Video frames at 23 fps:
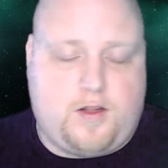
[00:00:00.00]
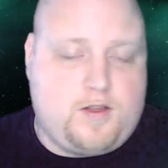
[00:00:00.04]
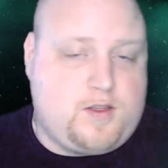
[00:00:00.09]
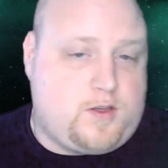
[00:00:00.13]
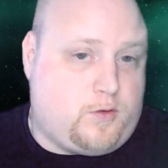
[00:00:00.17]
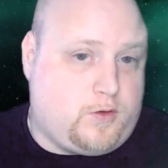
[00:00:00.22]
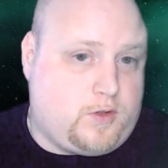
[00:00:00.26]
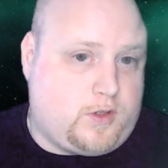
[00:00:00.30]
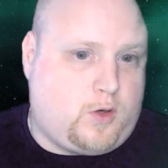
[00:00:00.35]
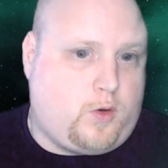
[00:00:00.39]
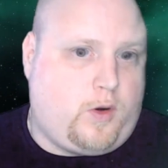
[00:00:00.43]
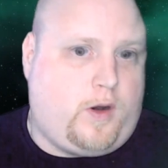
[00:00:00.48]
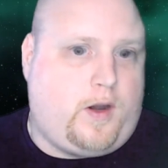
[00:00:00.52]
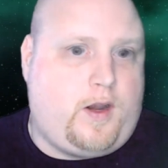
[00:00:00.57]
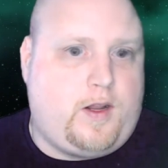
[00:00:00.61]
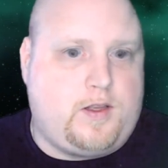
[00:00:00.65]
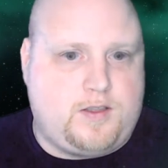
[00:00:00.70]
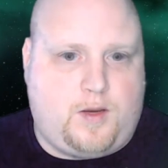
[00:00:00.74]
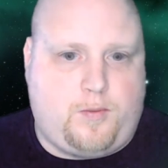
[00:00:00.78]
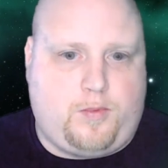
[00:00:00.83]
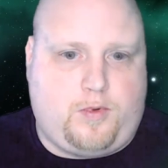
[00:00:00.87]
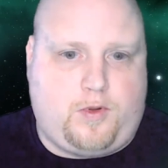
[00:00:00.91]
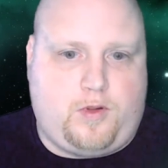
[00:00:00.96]
It was a great
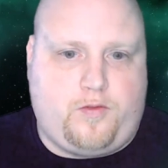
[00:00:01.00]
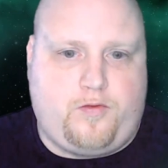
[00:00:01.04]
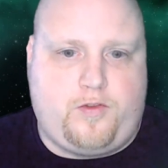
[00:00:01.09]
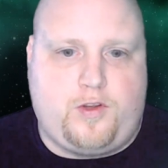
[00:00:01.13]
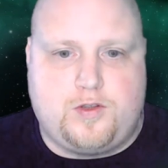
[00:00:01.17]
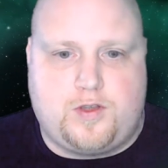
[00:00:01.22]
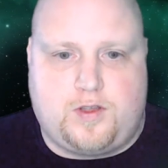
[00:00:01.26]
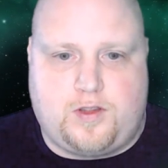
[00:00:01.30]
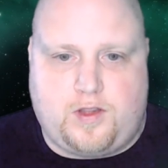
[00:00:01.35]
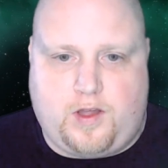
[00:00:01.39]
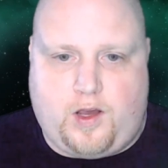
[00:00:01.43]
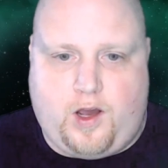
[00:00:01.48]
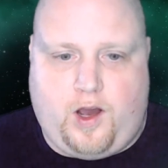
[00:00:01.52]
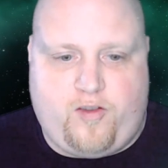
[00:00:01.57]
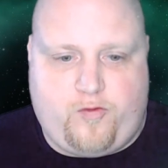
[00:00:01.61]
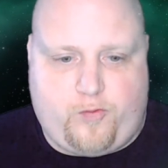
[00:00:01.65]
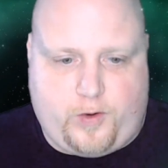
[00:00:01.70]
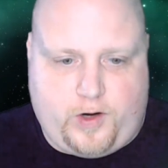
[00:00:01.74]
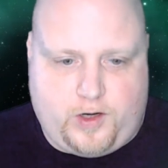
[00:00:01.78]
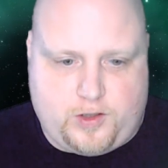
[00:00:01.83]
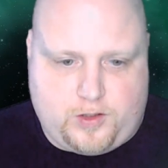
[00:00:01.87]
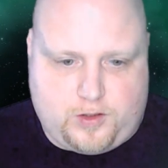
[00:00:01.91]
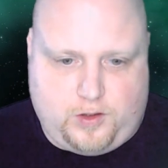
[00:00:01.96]
example of using the Goth
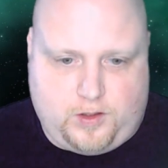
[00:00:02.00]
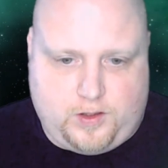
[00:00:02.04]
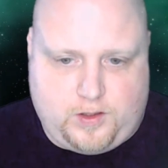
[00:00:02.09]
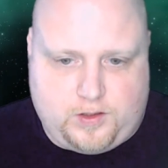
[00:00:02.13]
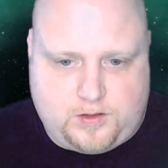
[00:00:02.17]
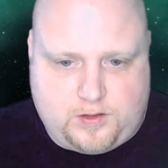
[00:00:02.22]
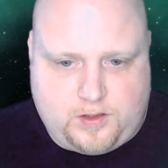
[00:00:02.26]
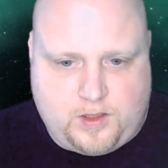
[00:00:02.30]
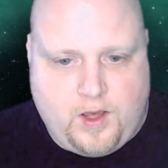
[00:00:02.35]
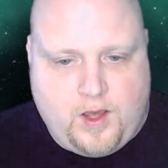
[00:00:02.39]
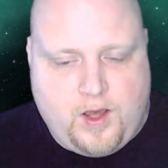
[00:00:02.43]
pressure list.